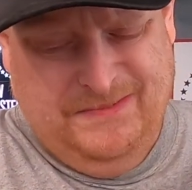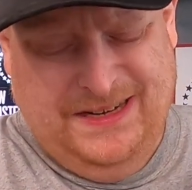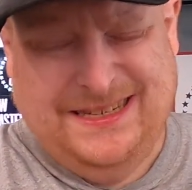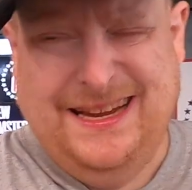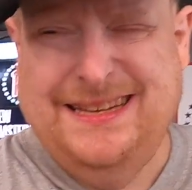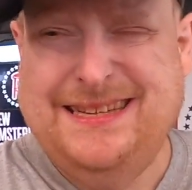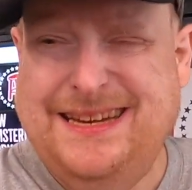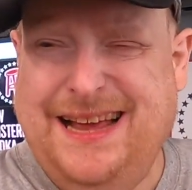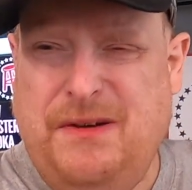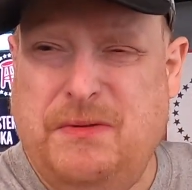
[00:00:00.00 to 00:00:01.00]
But it's not
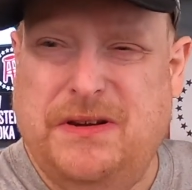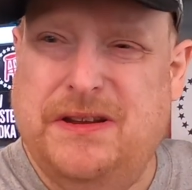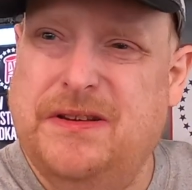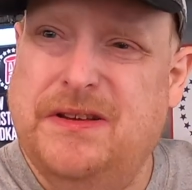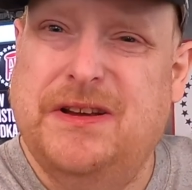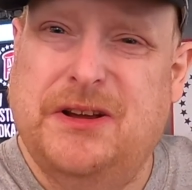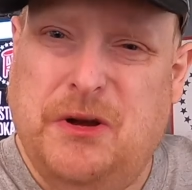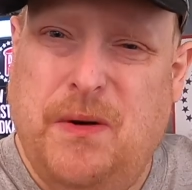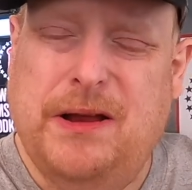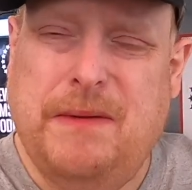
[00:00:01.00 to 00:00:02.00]
something I would
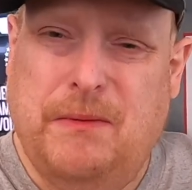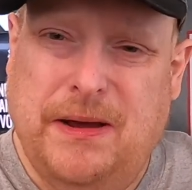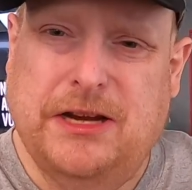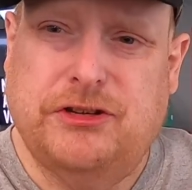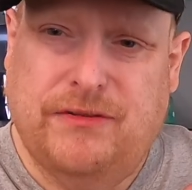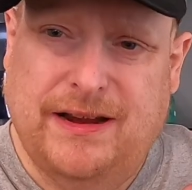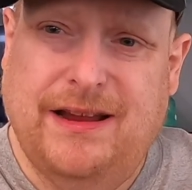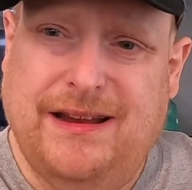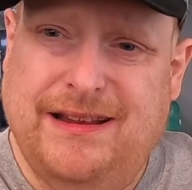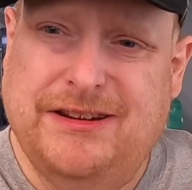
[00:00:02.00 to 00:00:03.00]
go out of my way to drink.
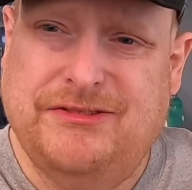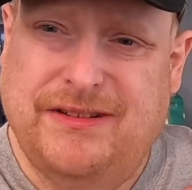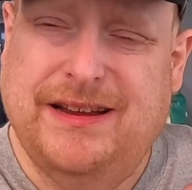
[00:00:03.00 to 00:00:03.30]
I'm